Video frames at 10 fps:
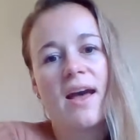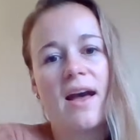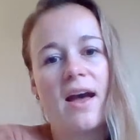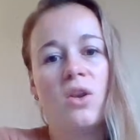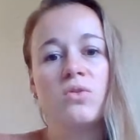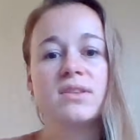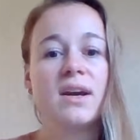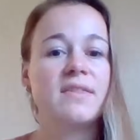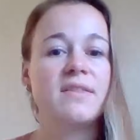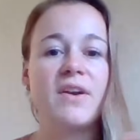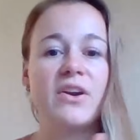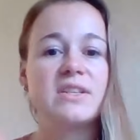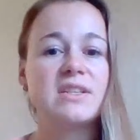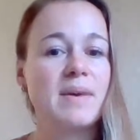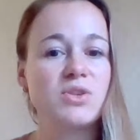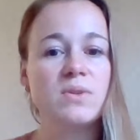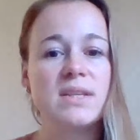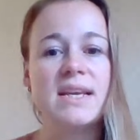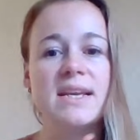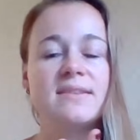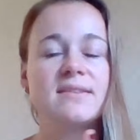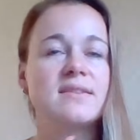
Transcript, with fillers: uh, alongside the various specialties,